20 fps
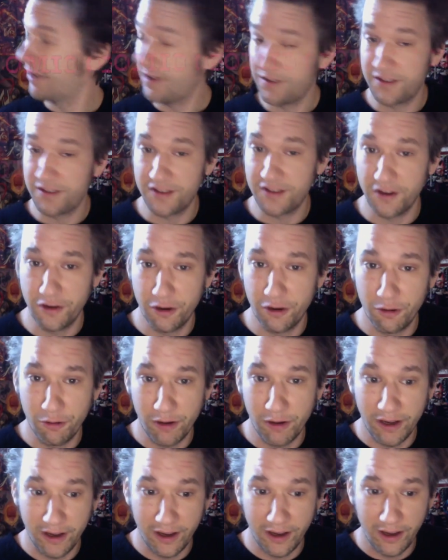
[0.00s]

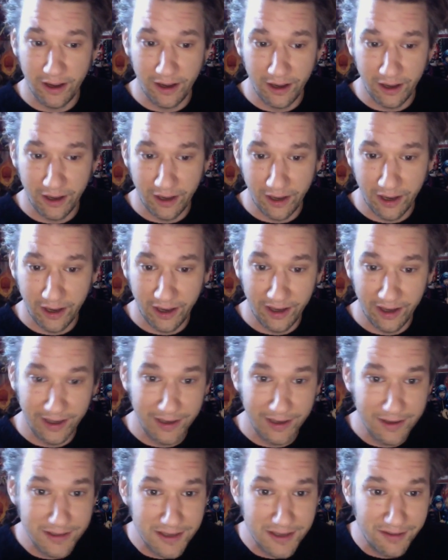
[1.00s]

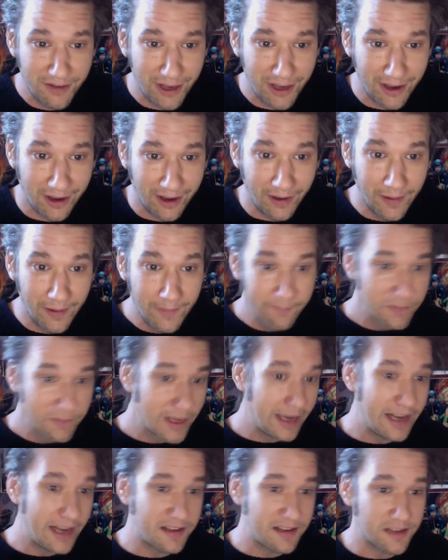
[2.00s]
so
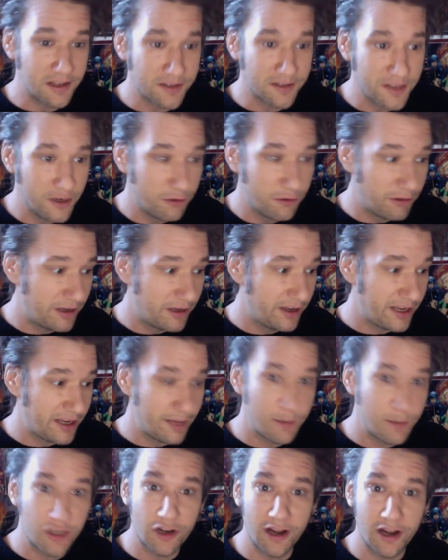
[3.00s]
it's also
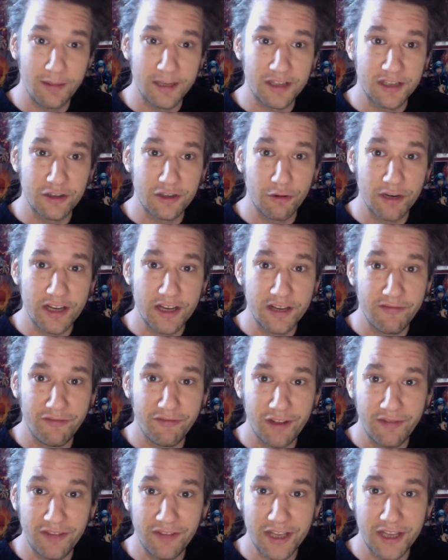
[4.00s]
Image Comics'
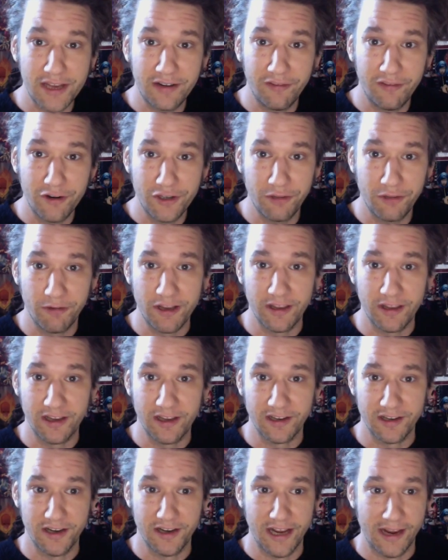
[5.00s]
25th anniversary thing
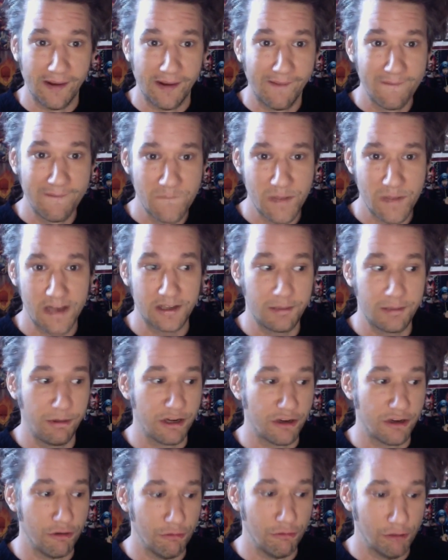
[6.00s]
today. That's pretty
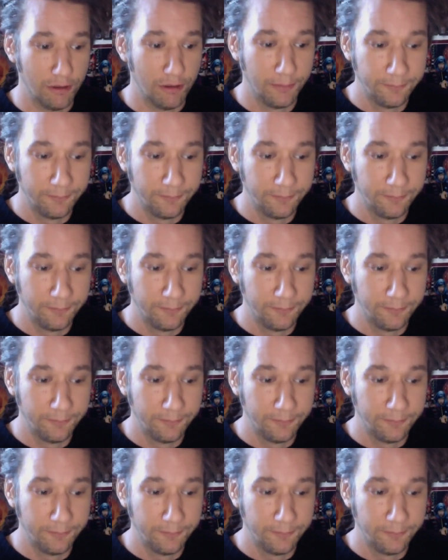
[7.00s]
cool.